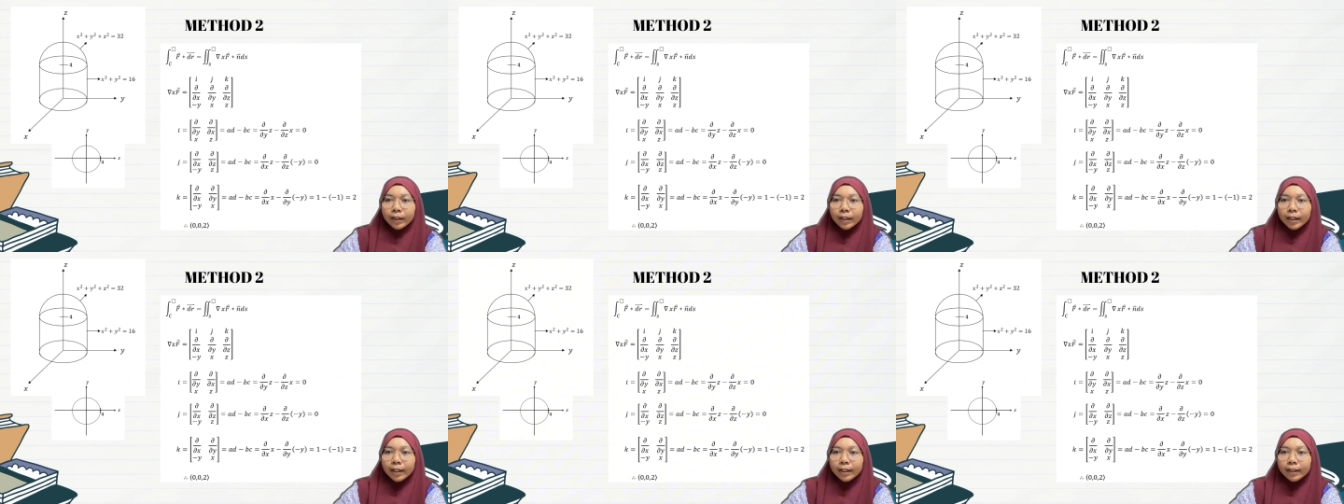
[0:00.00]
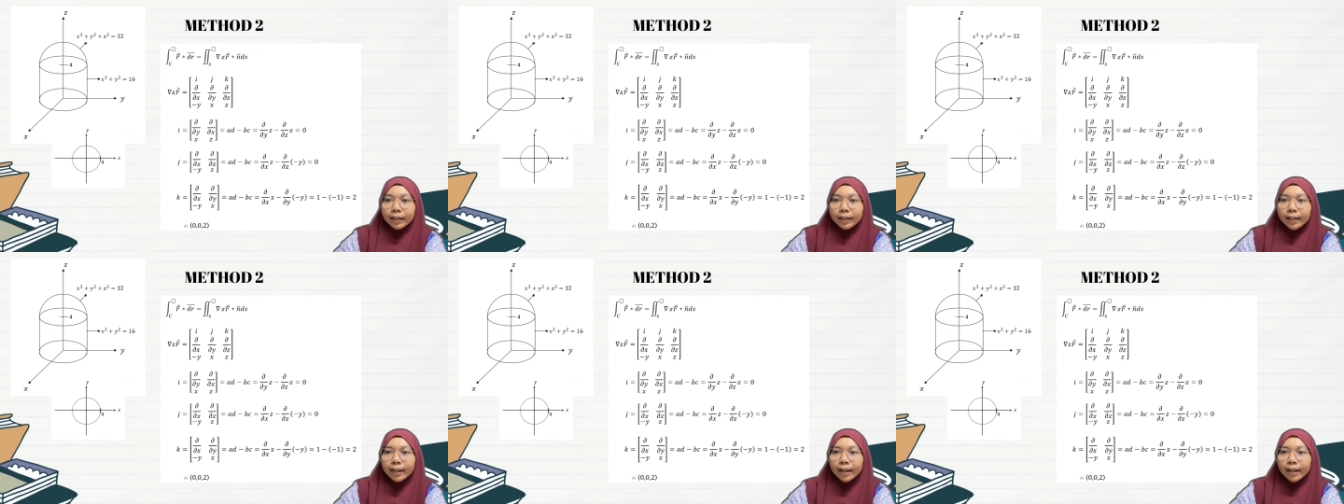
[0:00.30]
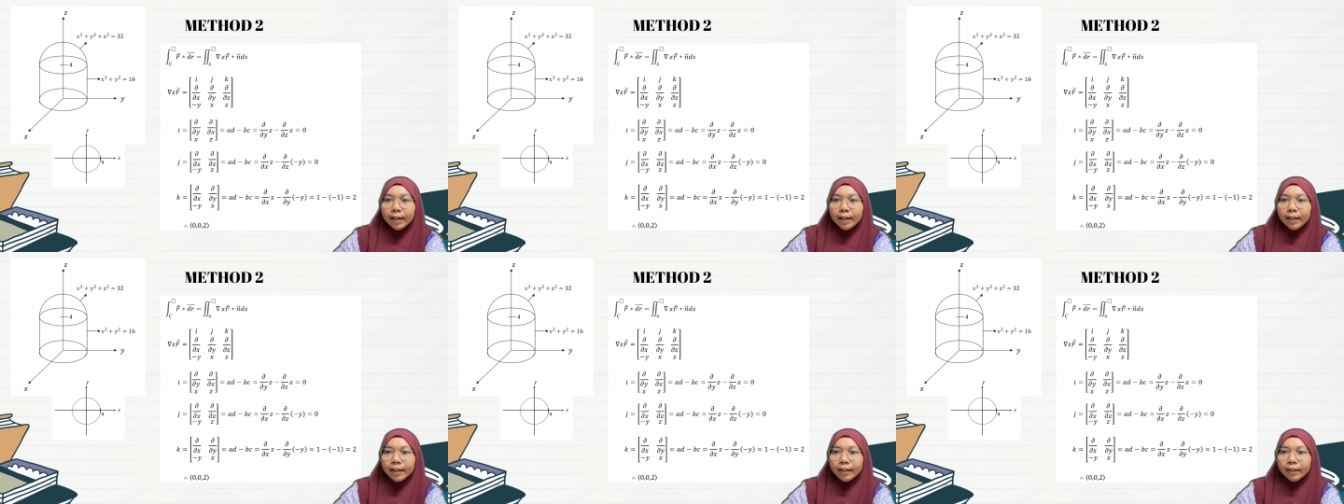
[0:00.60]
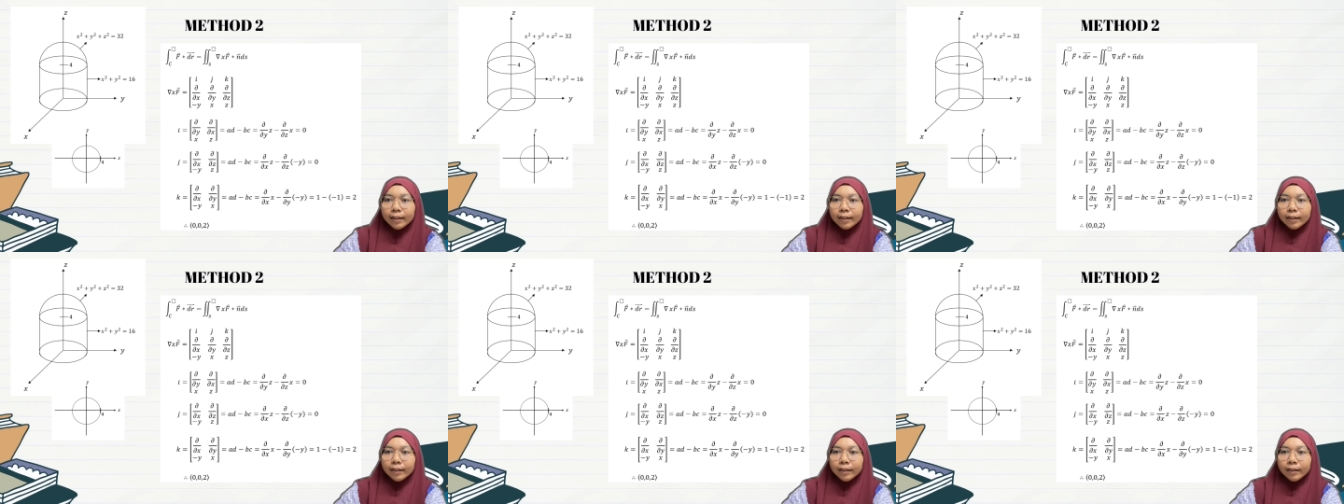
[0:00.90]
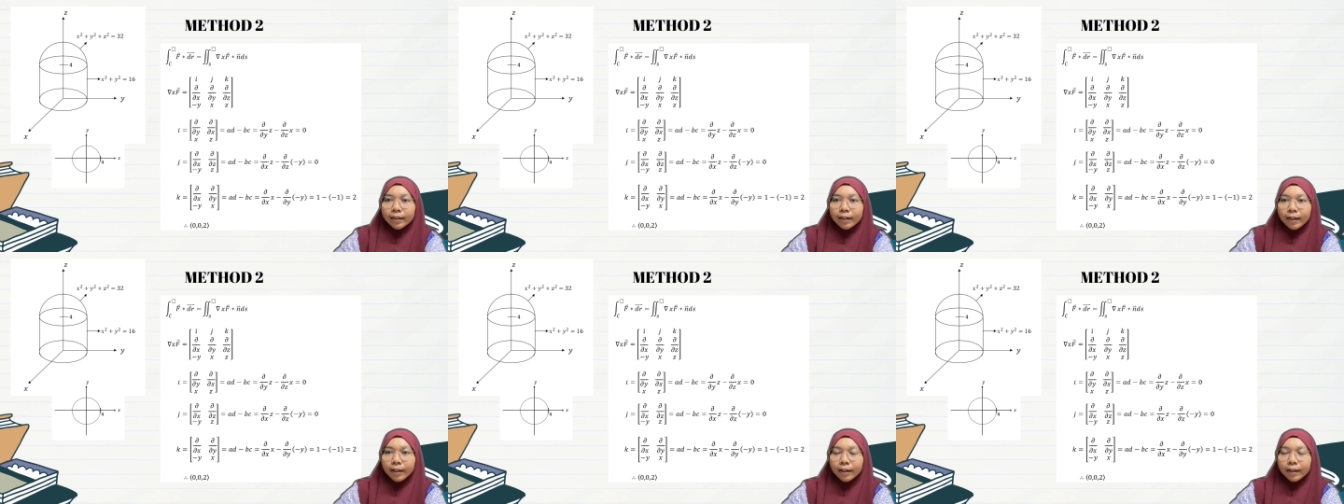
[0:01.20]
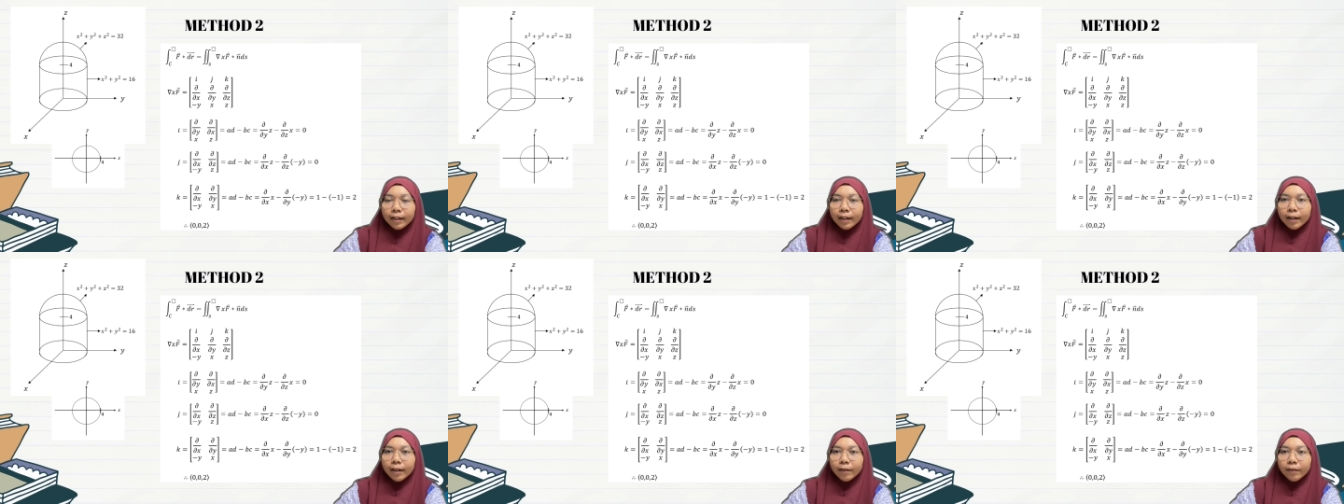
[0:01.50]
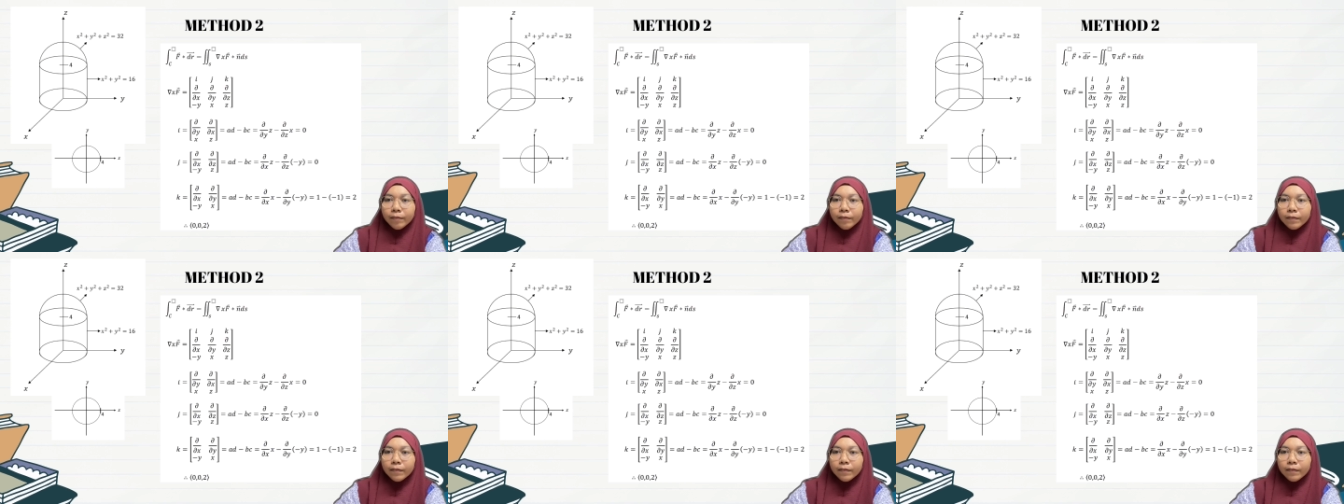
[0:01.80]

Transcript: del f